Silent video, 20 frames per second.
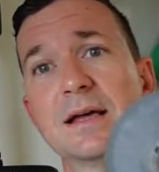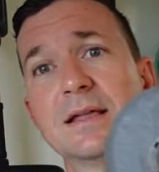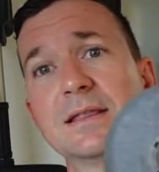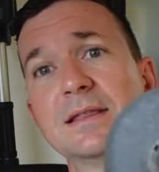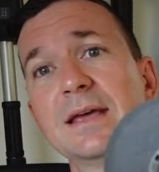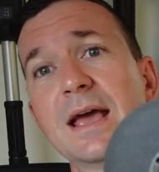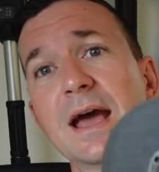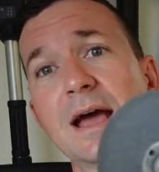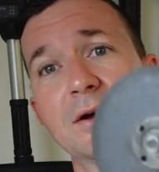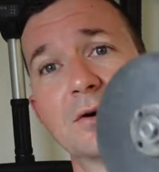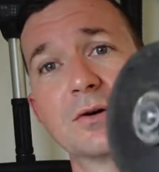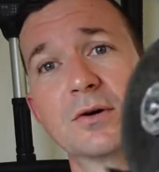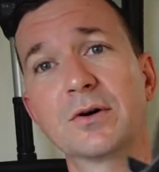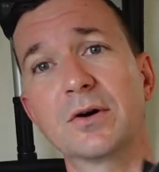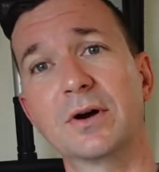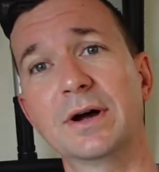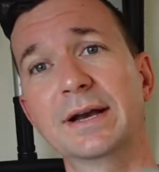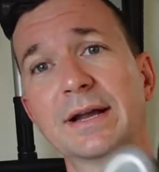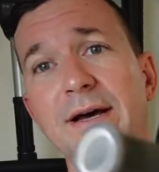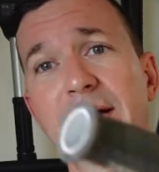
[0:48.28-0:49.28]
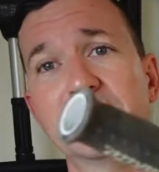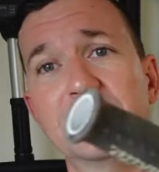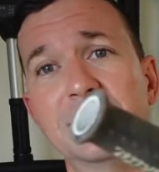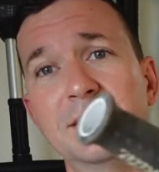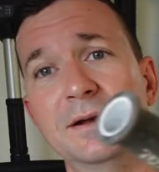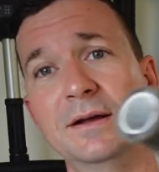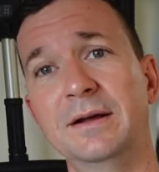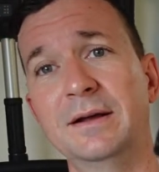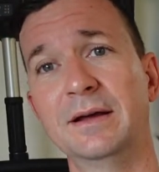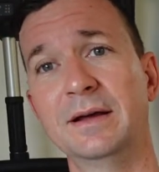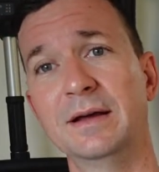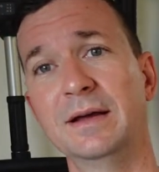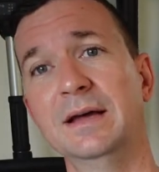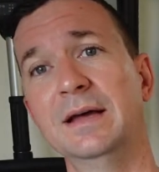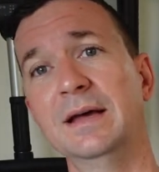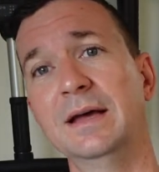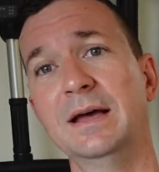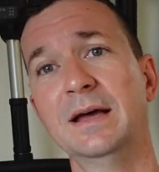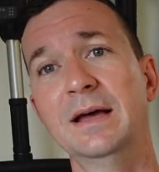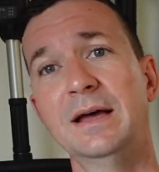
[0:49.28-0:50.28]
the angle grinder.
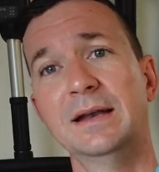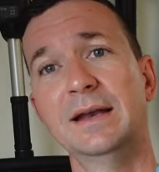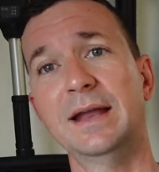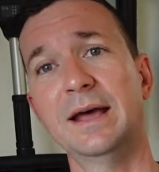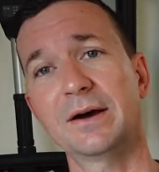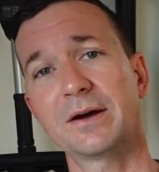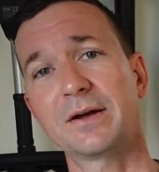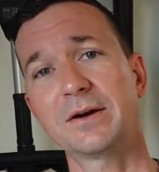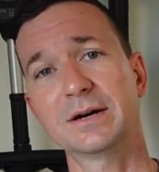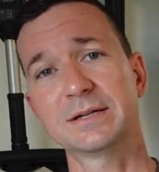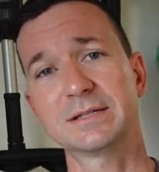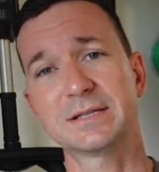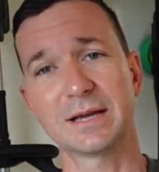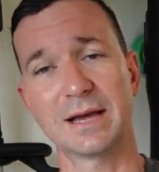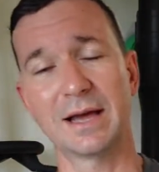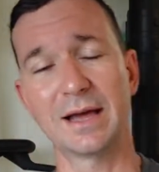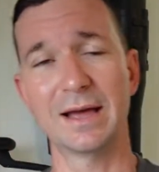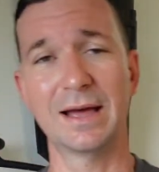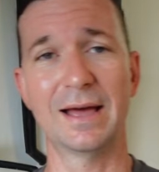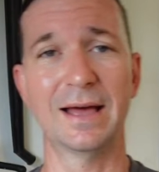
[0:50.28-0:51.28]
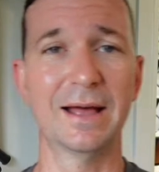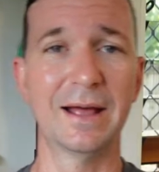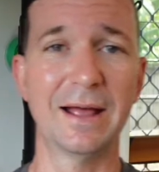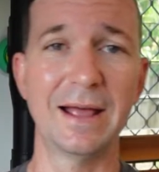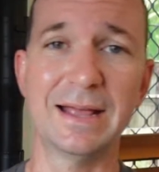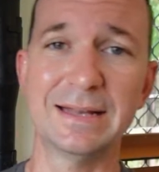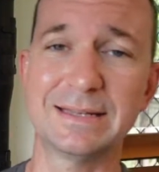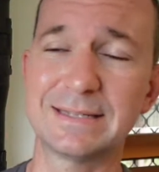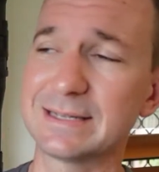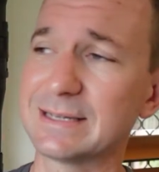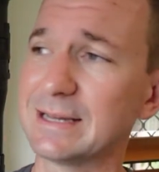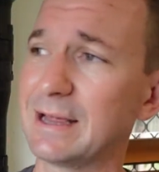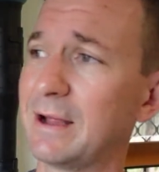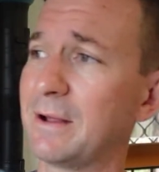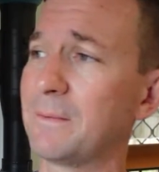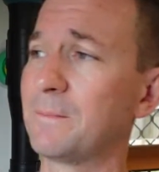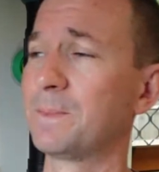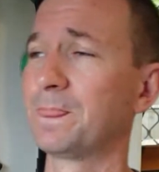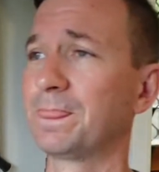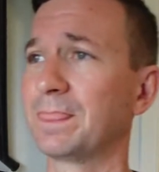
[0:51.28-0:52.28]
Now guys, it's
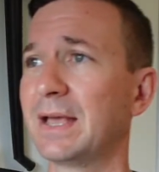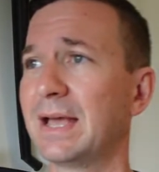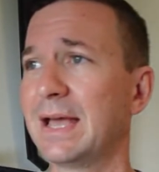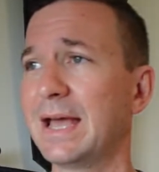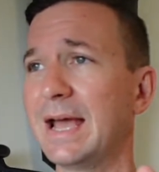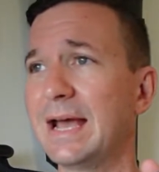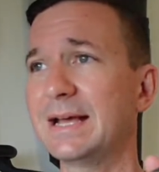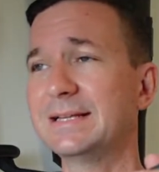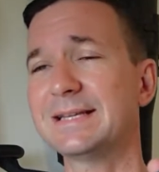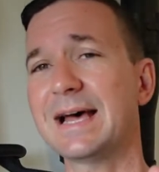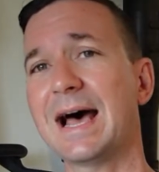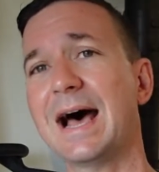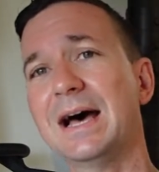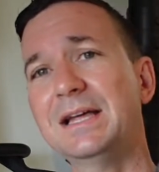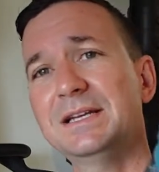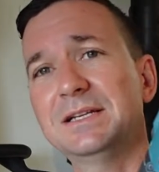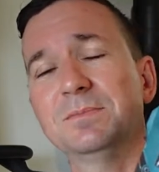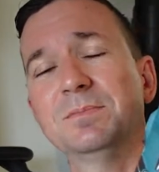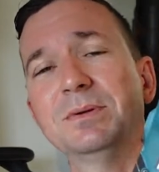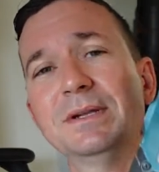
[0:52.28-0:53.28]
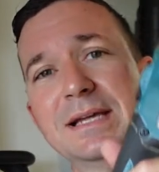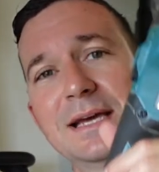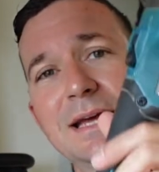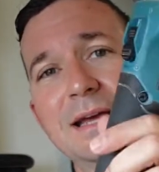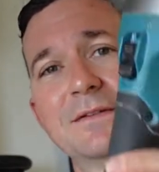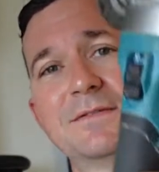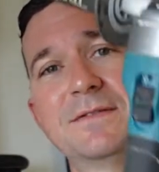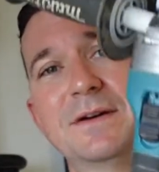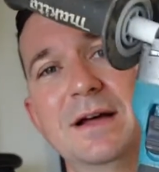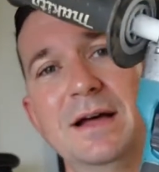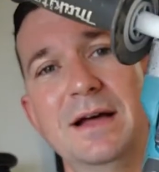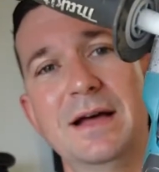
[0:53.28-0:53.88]
hard to believe